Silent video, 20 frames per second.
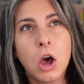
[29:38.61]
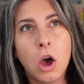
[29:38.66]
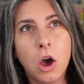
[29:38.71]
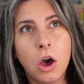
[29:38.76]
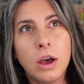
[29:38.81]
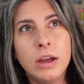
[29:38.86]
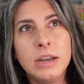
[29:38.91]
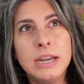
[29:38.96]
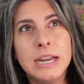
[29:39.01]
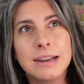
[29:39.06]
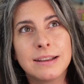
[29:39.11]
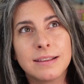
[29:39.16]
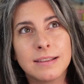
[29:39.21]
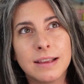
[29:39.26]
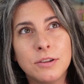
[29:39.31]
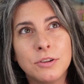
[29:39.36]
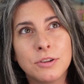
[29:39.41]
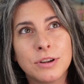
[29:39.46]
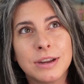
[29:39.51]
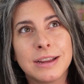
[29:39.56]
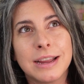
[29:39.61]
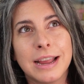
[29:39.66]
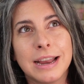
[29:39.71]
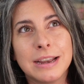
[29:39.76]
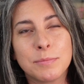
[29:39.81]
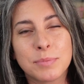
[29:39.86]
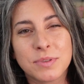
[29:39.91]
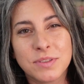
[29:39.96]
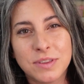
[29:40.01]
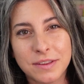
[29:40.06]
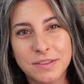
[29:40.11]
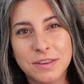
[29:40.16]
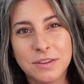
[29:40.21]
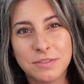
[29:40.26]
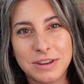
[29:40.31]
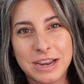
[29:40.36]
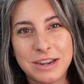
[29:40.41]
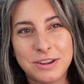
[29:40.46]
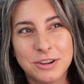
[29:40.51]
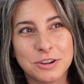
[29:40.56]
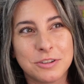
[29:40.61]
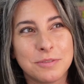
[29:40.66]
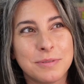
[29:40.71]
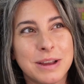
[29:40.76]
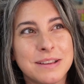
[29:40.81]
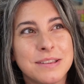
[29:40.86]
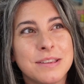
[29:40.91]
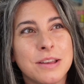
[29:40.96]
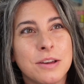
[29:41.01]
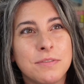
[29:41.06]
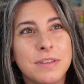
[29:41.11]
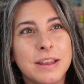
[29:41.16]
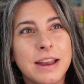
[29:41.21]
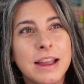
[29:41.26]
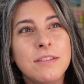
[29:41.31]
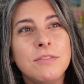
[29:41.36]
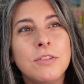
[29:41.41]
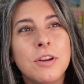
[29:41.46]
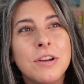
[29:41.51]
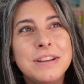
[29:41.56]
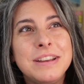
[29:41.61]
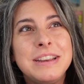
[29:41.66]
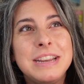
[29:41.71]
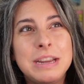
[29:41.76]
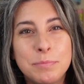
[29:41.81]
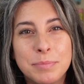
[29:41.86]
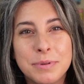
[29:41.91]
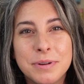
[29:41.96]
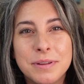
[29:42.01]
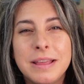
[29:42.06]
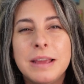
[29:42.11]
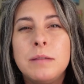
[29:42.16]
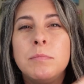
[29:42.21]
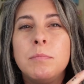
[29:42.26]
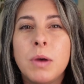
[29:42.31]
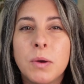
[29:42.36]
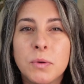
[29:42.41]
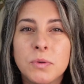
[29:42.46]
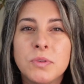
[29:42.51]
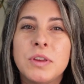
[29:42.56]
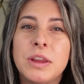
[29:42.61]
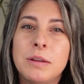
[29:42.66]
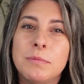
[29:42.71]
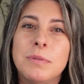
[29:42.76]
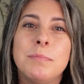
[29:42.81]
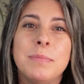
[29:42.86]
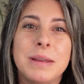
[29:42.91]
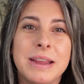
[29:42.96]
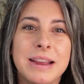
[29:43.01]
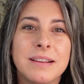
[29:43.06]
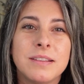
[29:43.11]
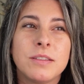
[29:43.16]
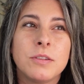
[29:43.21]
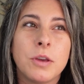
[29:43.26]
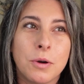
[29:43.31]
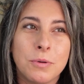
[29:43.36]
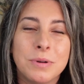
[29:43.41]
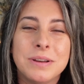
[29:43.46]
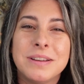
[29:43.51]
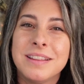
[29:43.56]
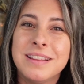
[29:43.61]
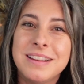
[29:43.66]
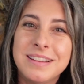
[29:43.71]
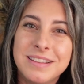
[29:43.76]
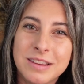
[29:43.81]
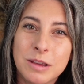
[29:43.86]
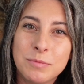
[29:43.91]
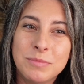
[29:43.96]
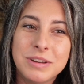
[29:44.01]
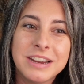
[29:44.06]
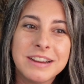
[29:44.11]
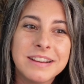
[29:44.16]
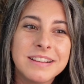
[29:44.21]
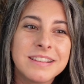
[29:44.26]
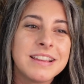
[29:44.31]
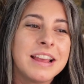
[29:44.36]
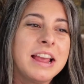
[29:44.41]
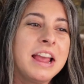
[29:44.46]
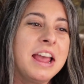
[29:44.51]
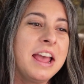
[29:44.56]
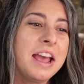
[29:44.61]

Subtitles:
odd, eccentric, and obsessive nature of myself that I have gone deeper than most human beings go into these subjects,